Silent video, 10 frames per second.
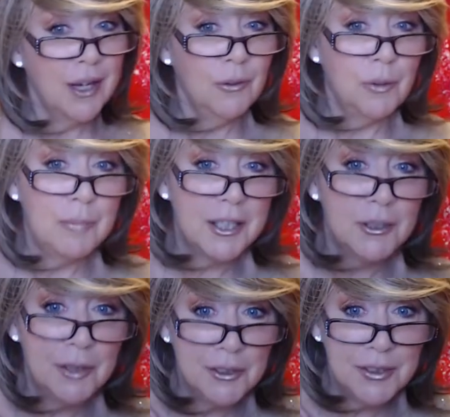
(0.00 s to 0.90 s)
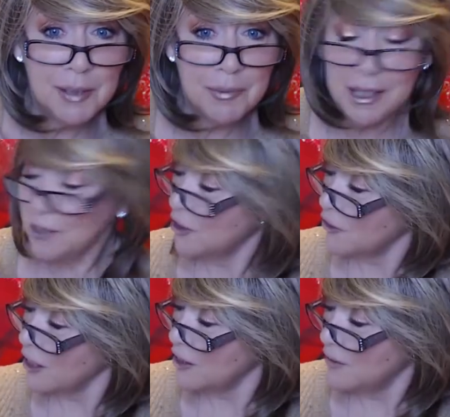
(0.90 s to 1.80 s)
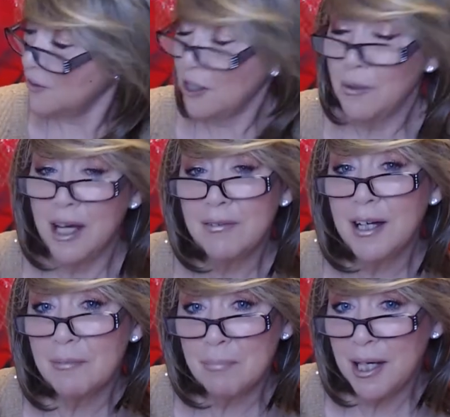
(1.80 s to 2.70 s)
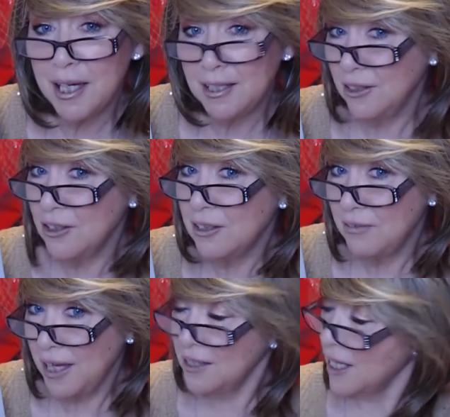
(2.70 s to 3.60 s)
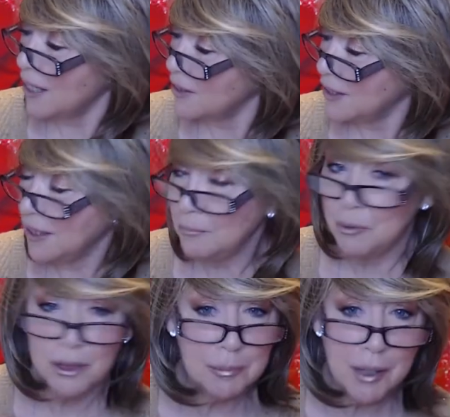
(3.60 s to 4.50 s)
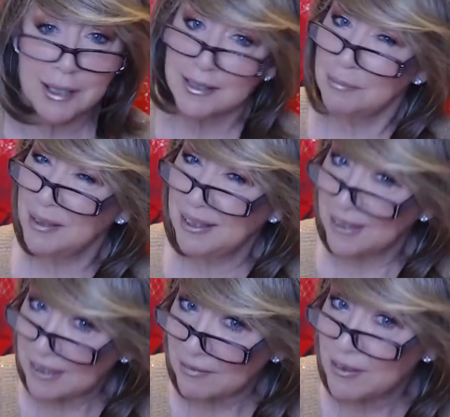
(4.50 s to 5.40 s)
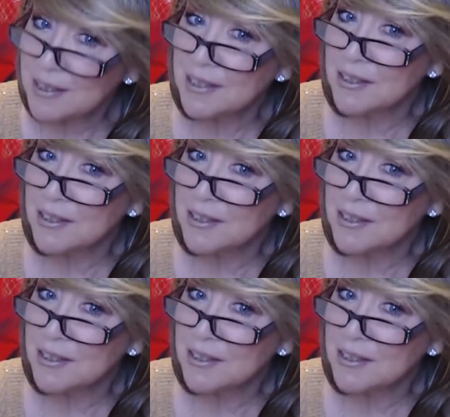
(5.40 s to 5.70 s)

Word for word: we might as well do something constructive. So I've got my Look Fantastic Beauty Box. I believe this is